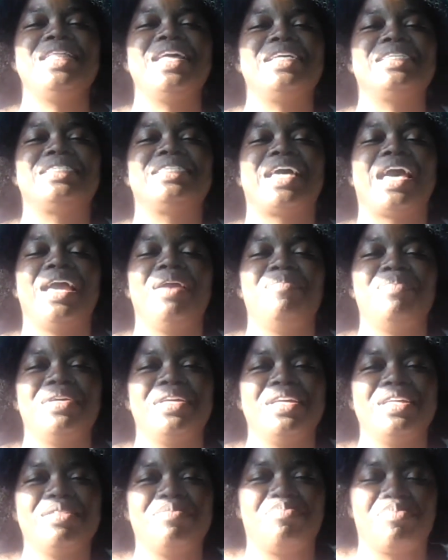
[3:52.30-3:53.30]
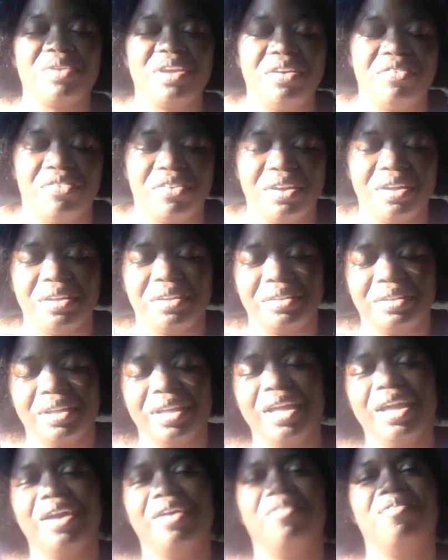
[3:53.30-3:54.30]
that's typing his briefing
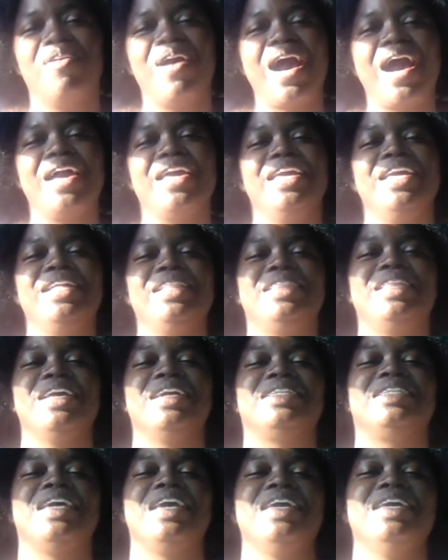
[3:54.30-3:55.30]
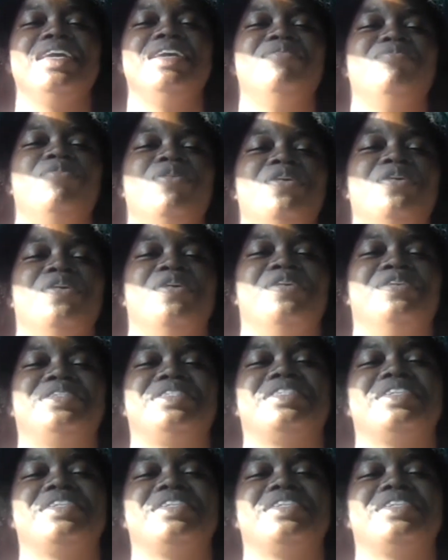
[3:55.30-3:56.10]
while he dictating words.